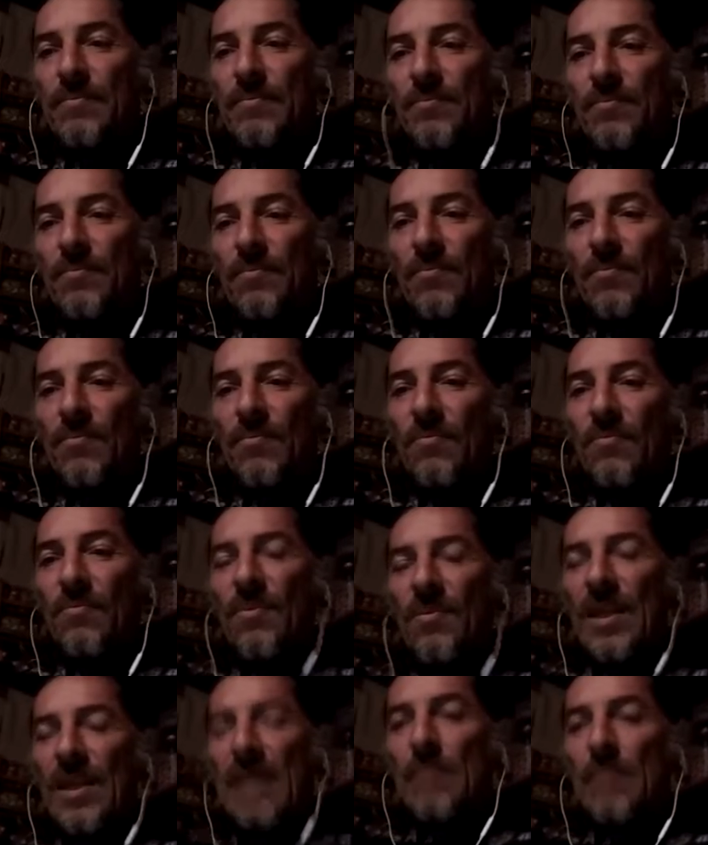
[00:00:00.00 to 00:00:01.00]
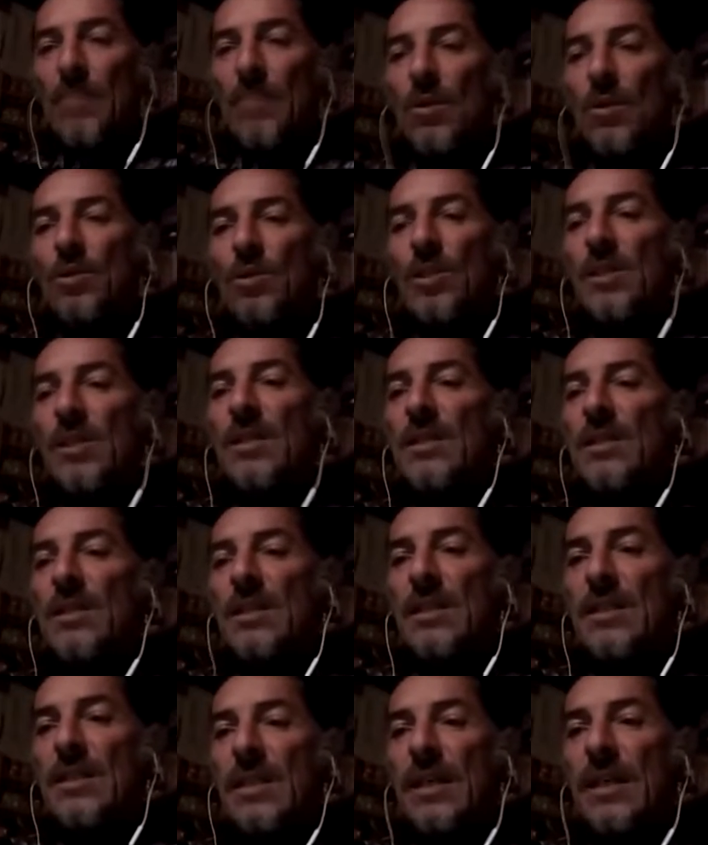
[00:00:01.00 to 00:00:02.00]
the emotional
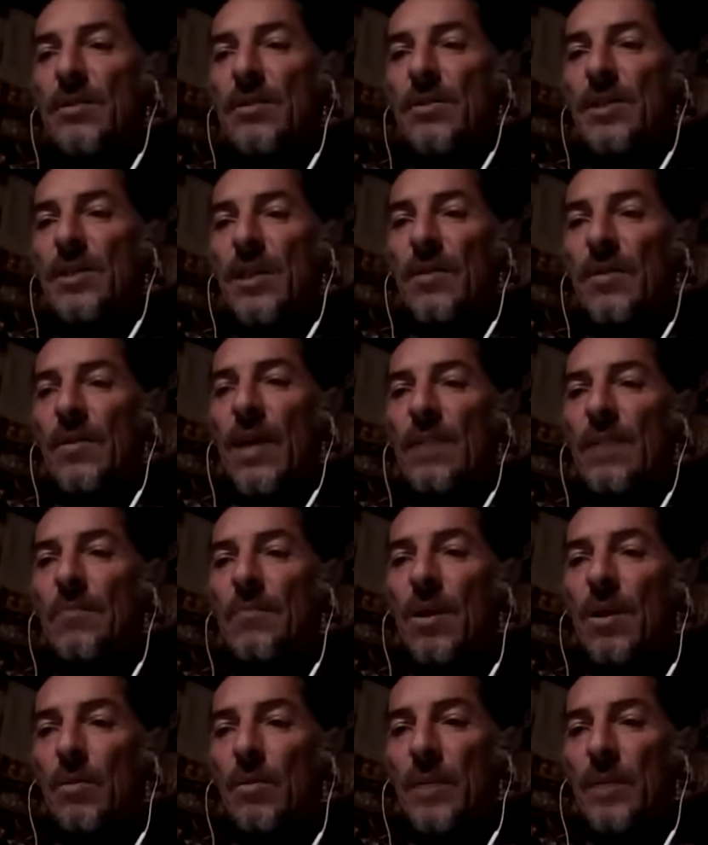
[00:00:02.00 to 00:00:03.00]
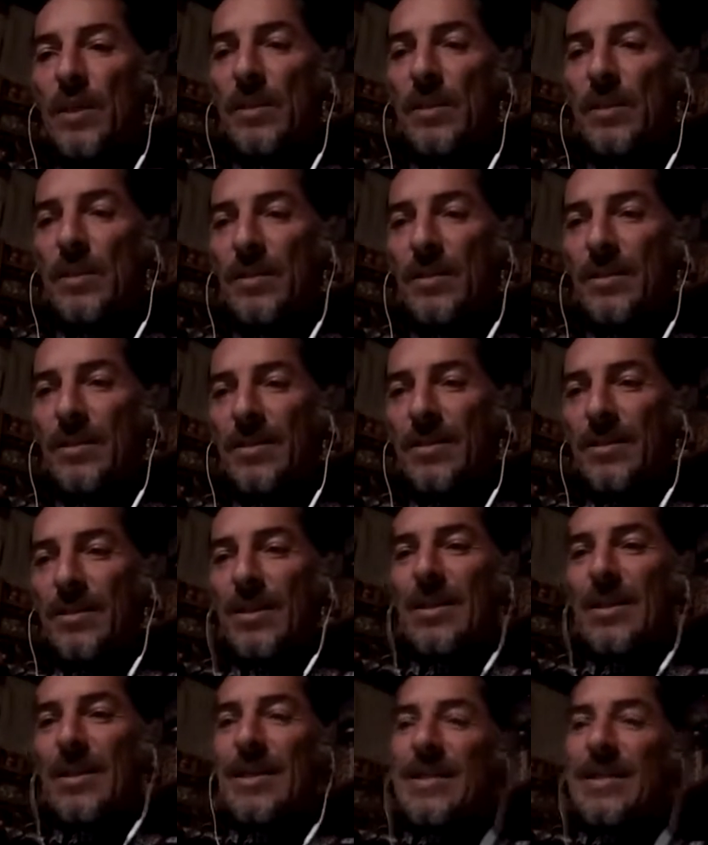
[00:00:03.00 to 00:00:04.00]
status in that moment
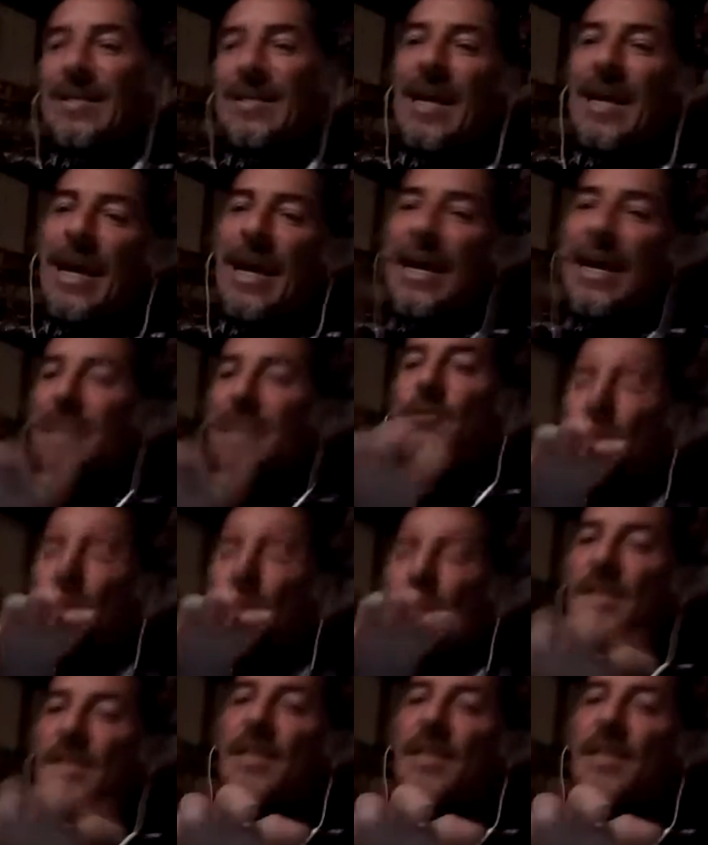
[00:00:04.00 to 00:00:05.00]
enters in